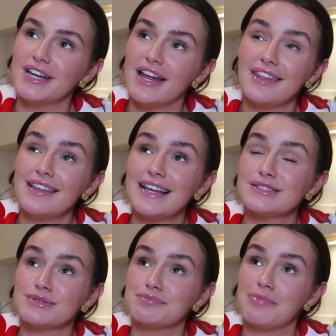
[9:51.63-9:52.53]
I think that's
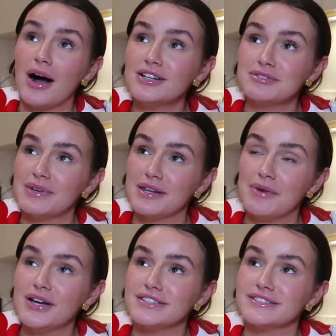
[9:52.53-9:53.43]
what bugged me the
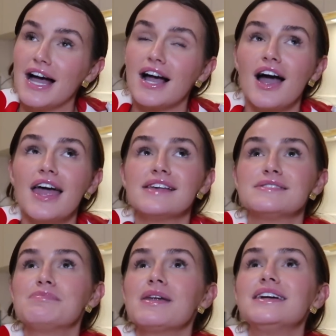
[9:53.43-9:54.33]
most. I was like, it's
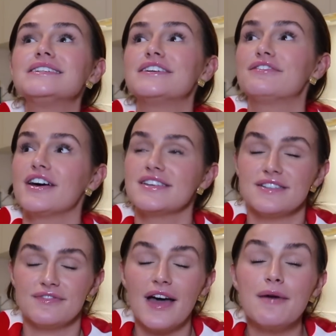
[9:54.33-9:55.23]
bloody 1st
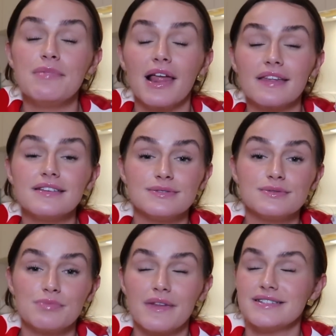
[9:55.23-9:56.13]
of Feb. Like, this
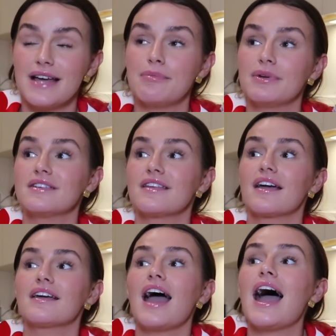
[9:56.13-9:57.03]
was when this happened. I was
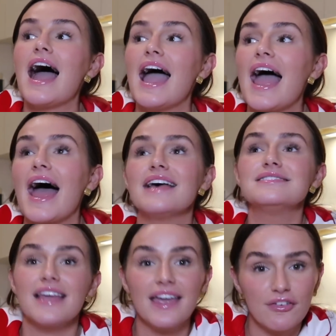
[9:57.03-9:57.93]
like, as
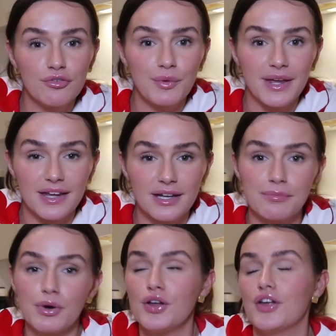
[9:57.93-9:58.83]
if we can
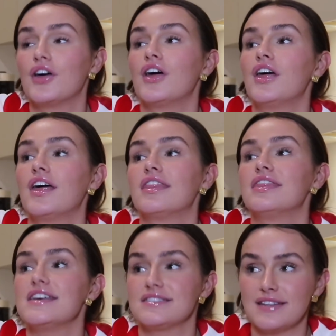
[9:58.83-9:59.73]
put
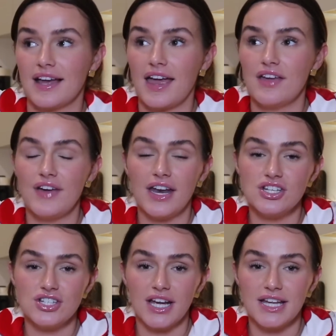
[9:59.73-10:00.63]
this negative
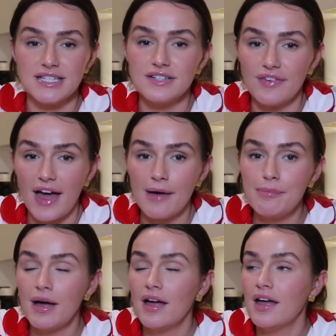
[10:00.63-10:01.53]
energy into Feb.